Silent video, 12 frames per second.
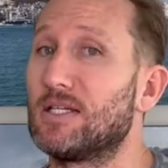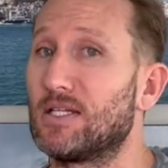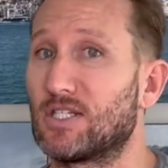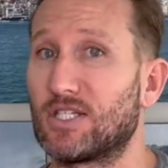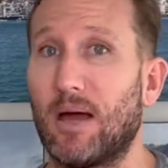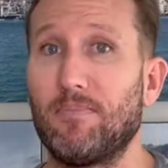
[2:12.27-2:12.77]

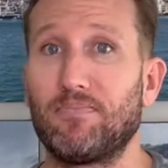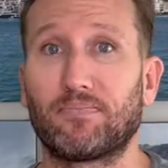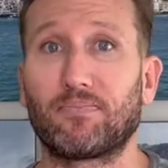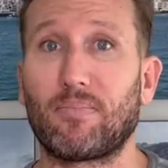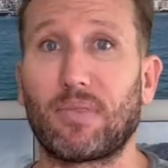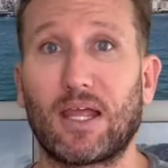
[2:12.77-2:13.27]
Some
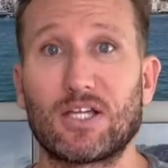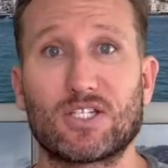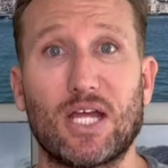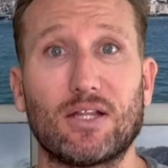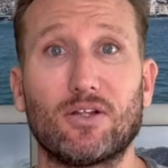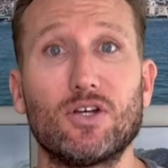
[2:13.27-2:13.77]

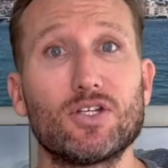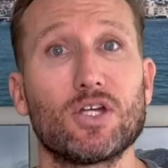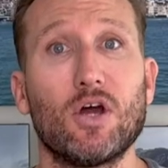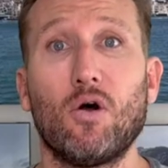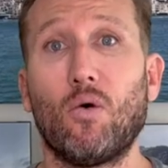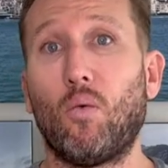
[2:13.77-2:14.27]
settlers
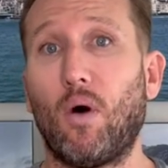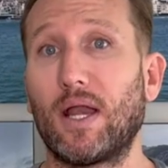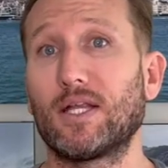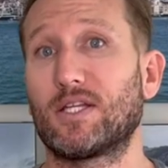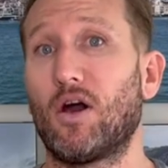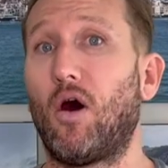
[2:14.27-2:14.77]
want
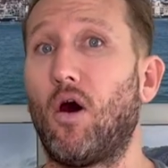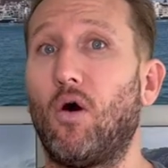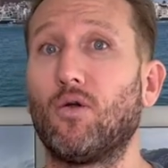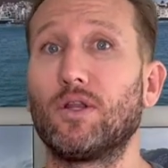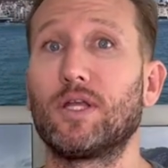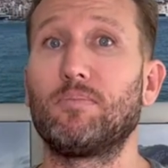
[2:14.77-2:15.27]
it to
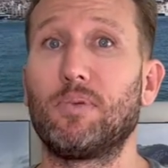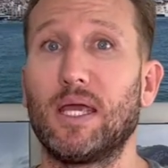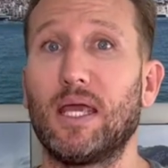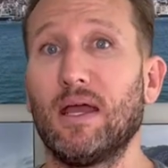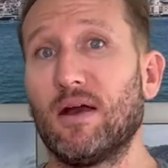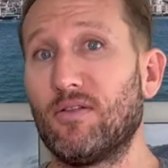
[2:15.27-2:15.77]
only
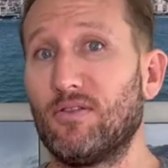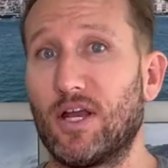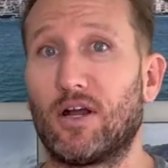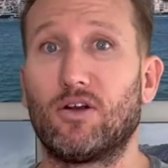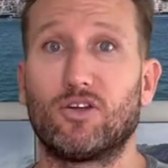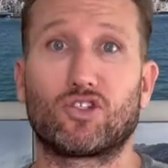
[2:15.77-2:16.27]
be
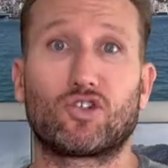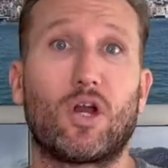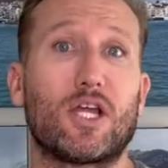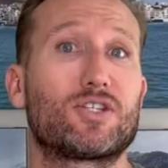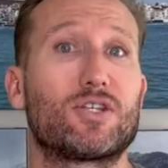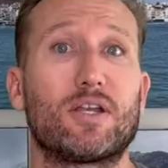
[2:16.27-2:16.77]
their
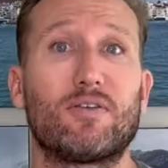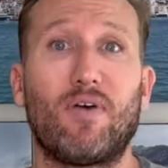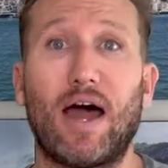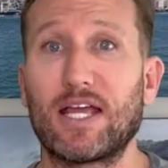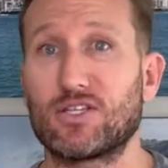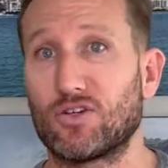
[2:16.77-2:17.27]
trusted
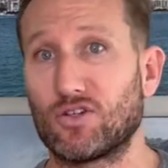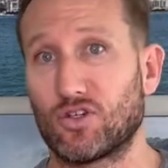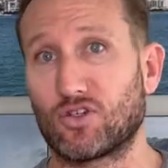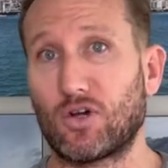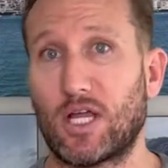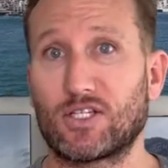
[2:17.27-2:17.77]
advisors or
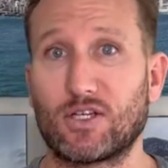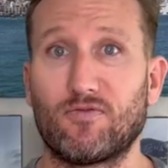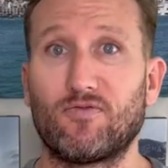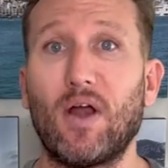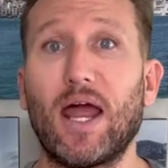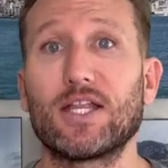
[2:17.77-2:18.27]
trusted
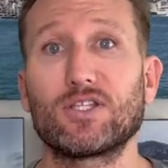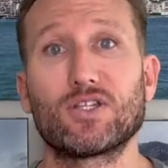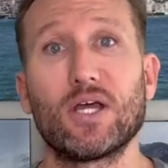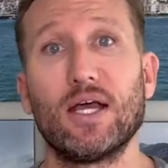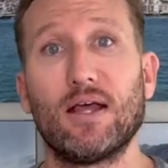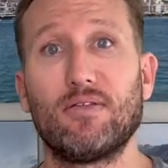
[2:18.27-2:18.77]
friends
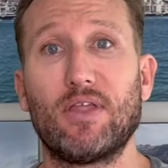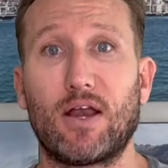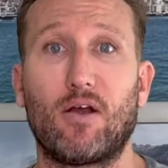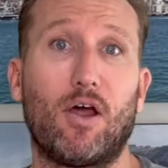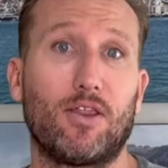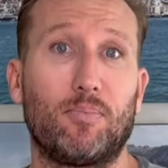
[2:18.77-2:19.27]
that
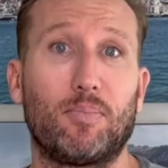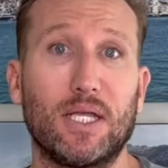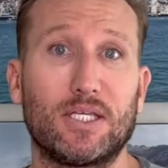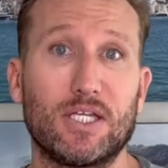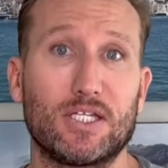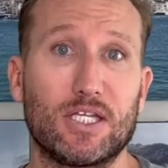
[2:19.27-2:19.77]
are on the
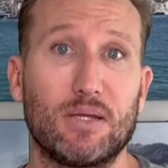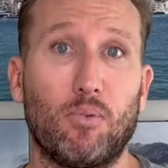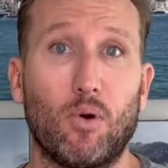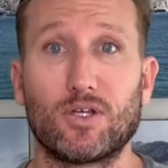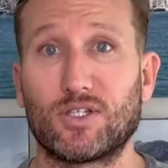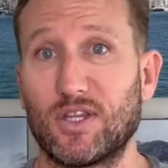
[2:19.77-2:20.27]
PTC
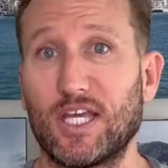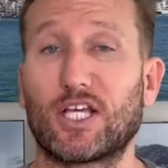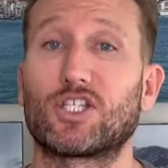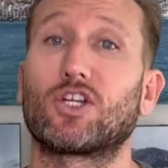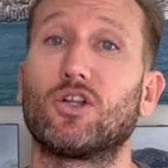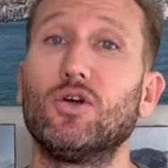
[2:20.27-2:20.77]
board to the
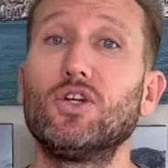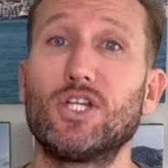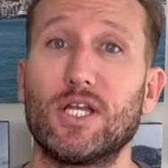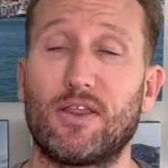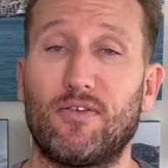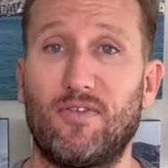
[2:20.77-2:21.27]

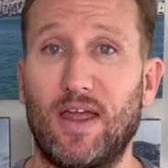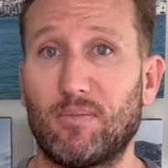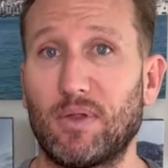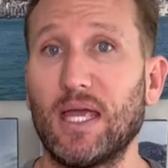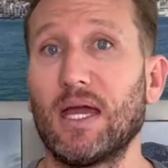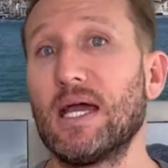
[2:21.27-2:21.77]
exclusion of the
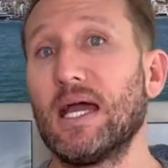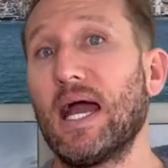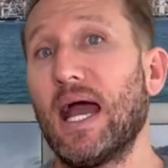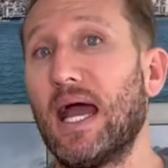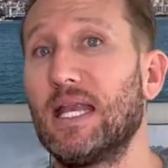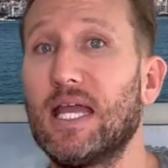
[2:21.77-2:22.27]
family,
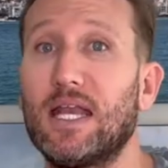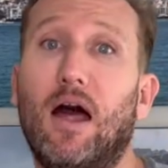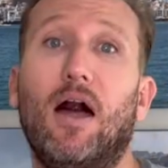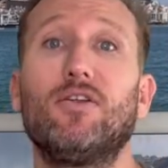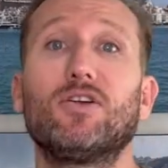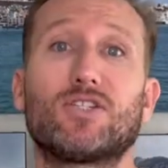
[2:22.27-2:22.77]
and yet
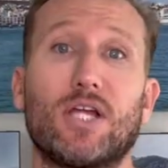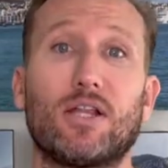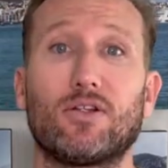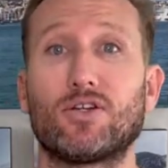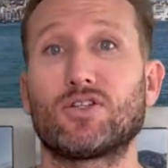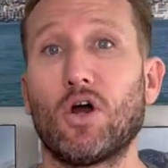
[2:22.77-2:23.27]
other
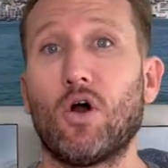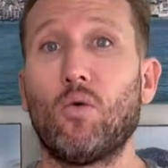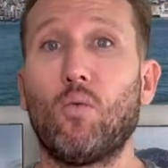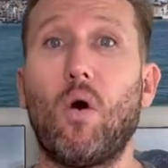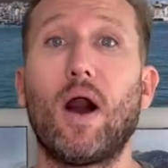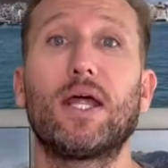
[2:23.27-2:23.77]
settlers
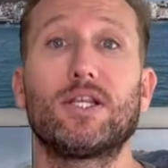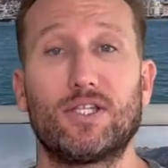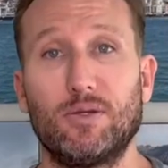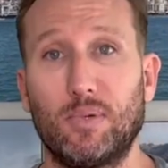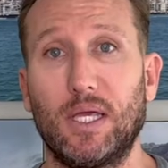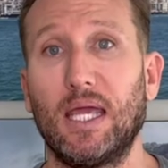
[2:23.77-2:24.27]
want it
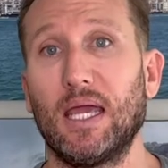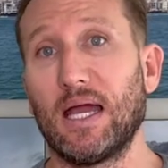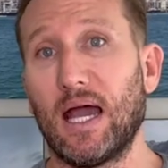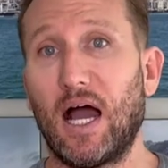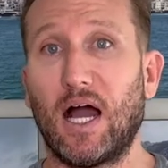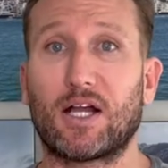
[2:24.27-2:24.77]
to
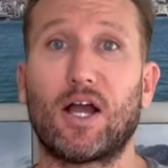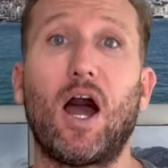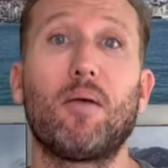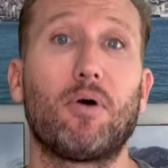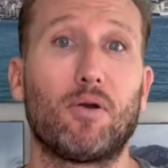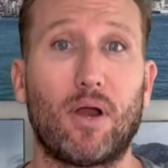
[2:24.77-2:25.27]
be a
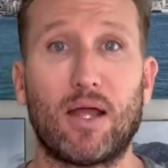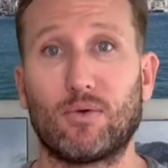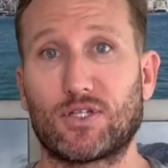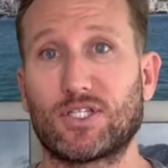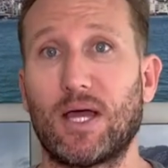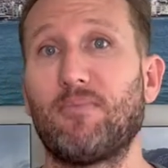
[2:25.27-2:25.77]
combo, right,
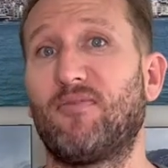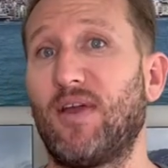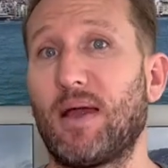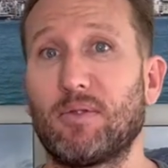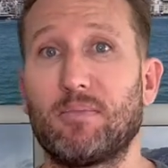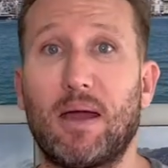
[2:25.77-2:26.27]
with some
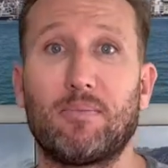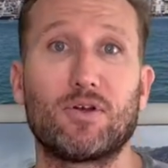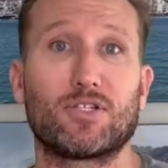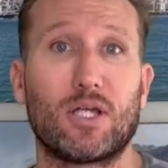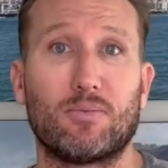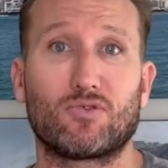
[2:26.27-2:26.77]
family
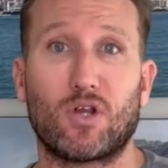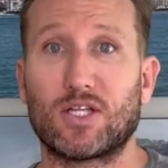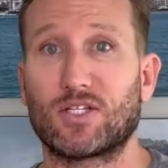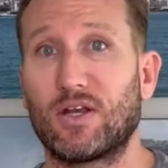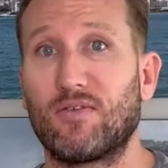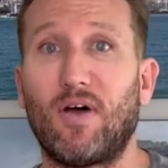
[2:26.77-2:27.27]
members, some
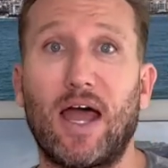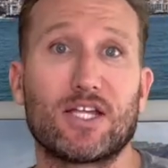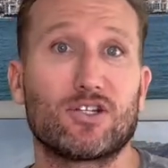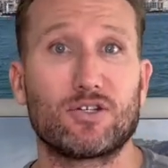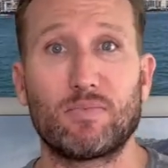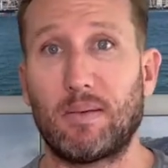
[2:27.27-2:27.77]
trusted
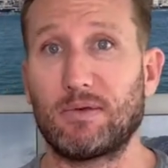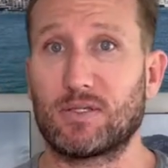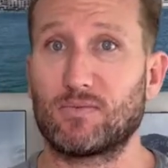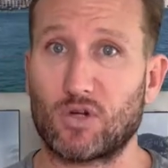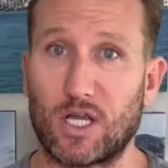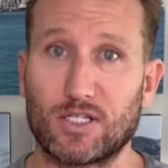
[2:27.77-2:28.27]
advisors, maybe
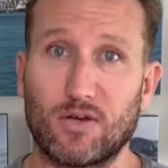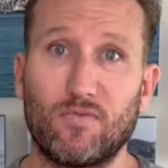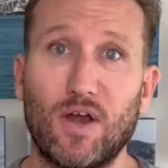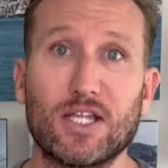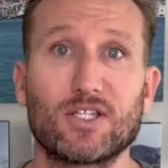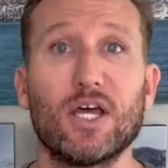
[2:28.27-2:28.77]
some trusted
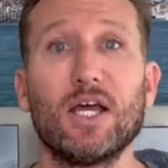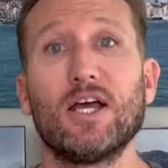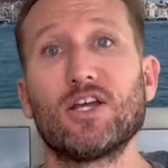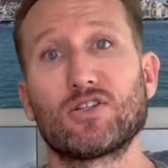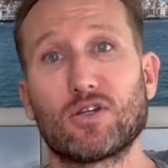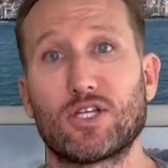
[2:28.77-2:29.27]
friends.
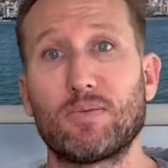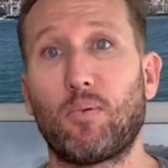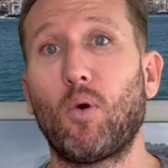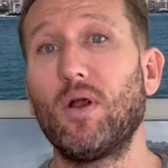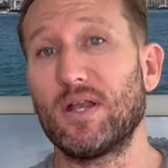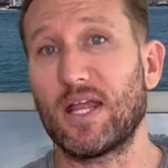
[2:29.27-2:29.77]
So it's
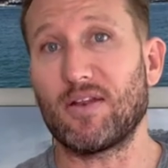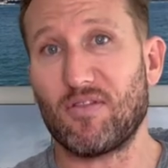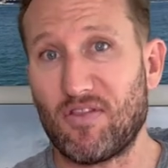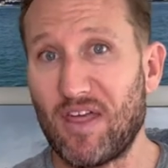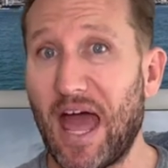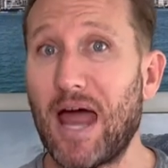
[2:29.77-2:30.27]
important
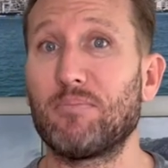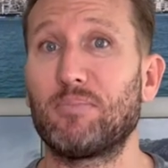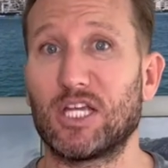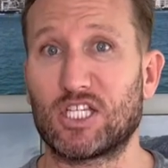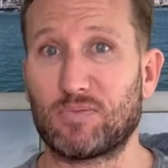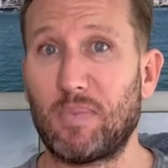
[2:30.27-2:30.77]
that that
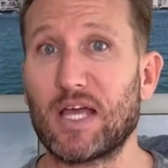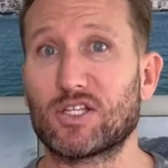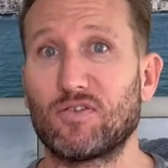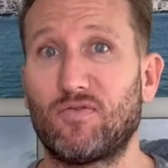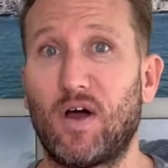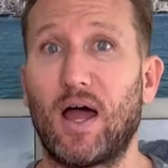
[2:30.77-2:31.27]
be
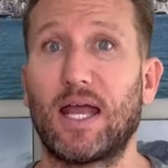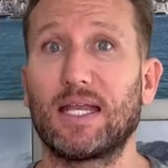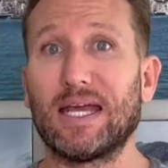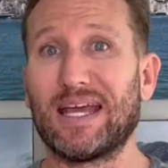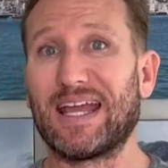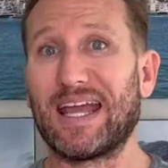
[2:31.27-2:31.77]
specified
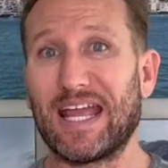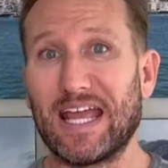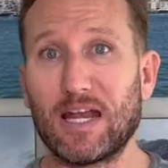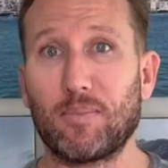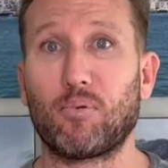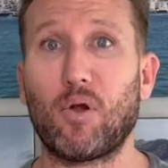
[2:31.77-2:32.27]

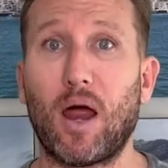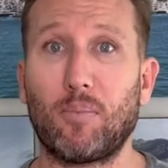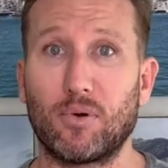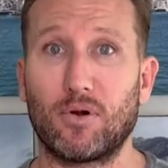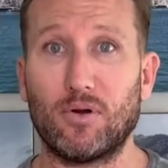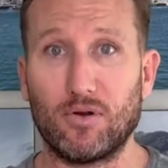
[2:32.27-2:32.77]
in a
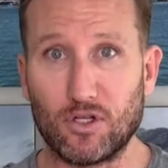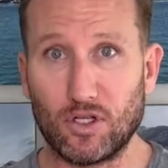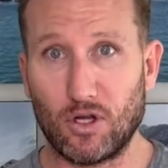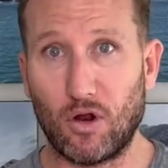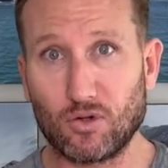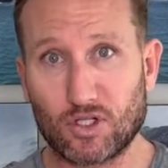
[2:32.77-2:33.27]
proper,
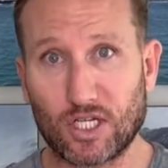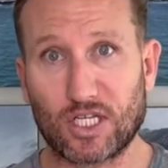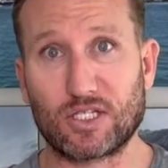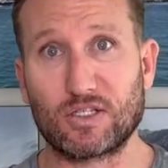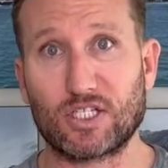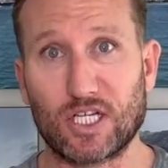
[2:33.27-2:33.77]

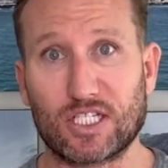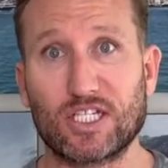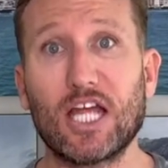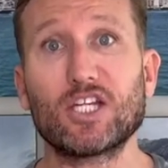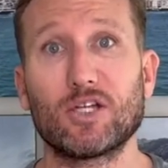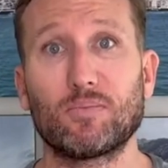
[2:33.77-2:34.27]

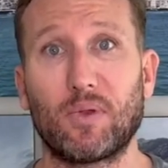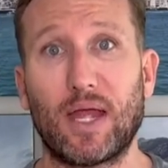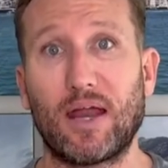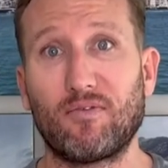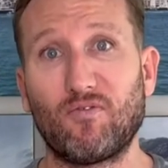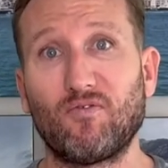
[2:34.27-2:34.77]
succession
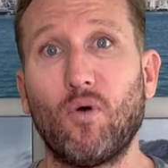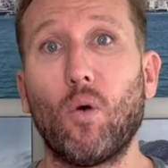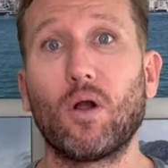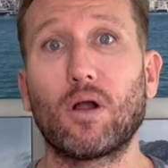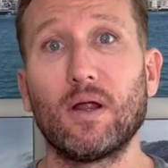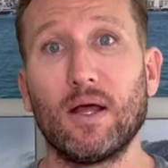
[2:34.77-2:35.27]
plan
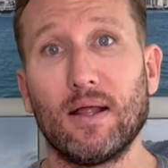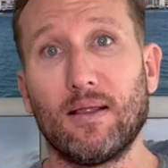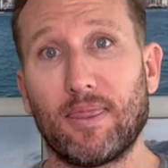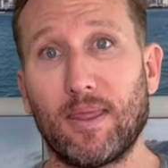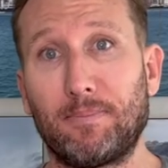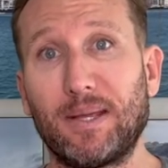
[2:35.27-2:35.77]
for
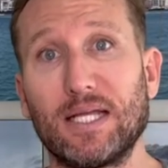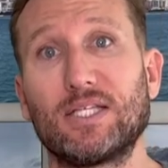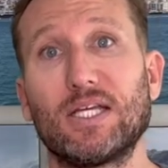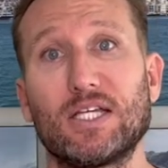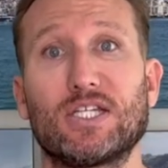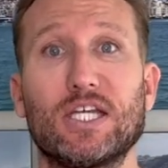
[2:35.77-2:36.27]
the
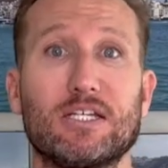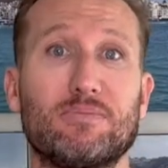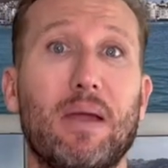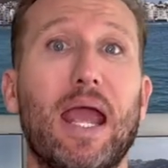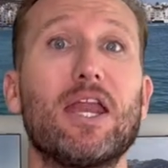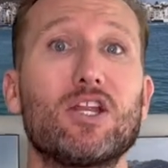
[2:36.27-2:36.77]
PTC's
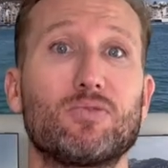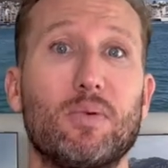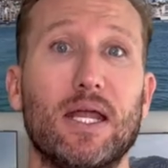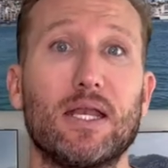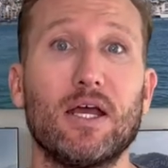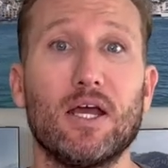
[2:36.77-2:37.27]

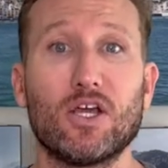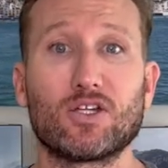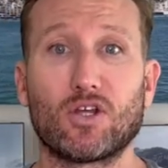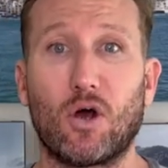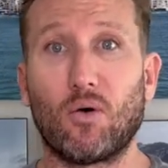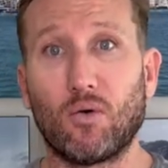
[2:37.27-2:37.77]
management
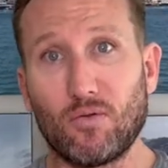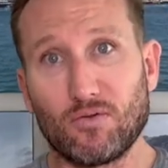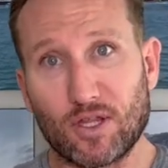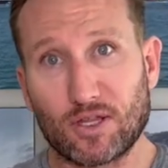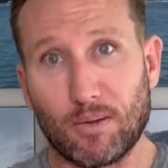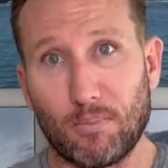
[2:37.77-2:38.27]
so
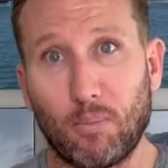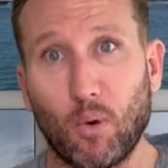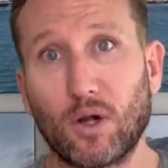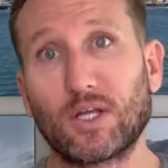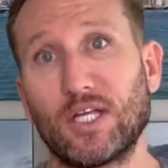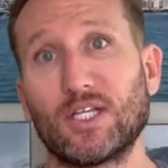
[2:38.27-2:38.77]
that the
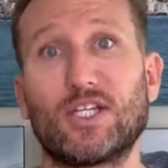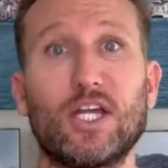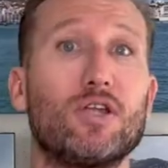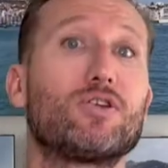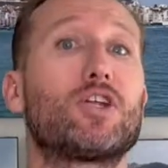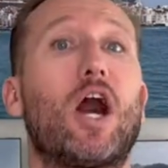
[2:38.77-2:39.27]
board
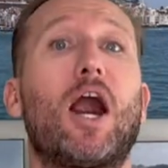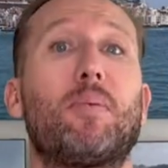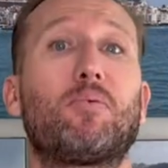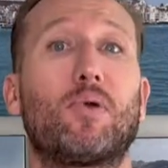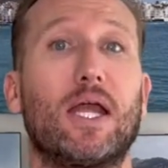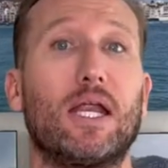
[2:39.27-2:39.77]
continues to
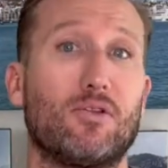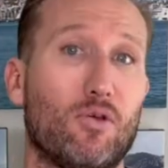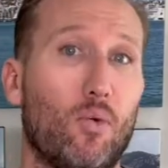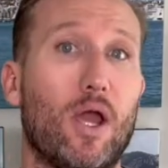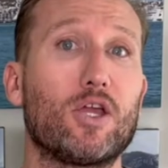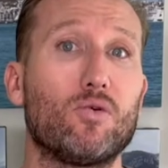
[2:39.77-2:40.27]
operate the
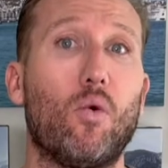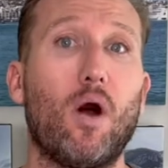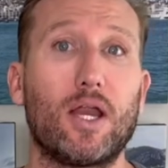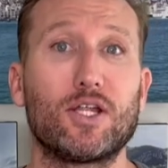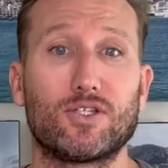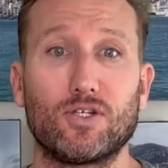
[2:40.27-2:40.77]
way you
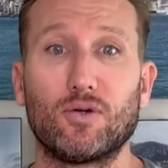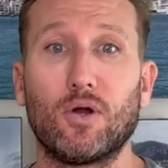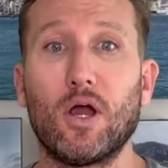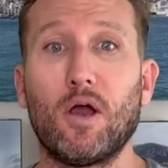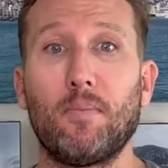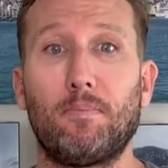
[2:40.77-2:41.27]
want it to
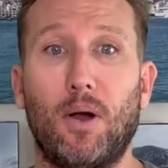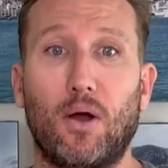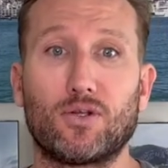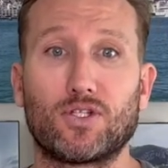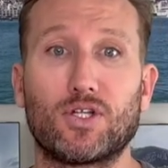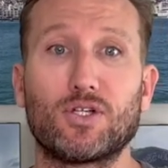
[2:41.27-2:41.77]

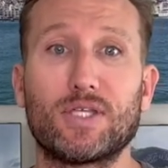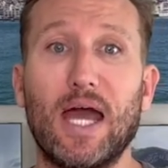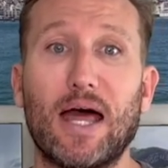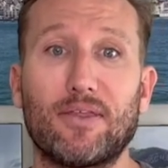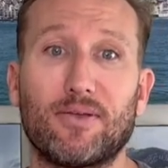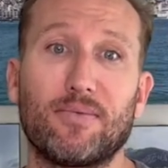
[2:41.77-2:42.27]
post your
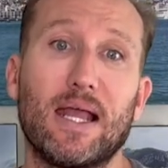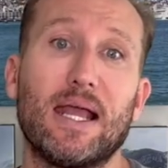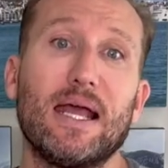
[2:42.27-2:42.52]
death.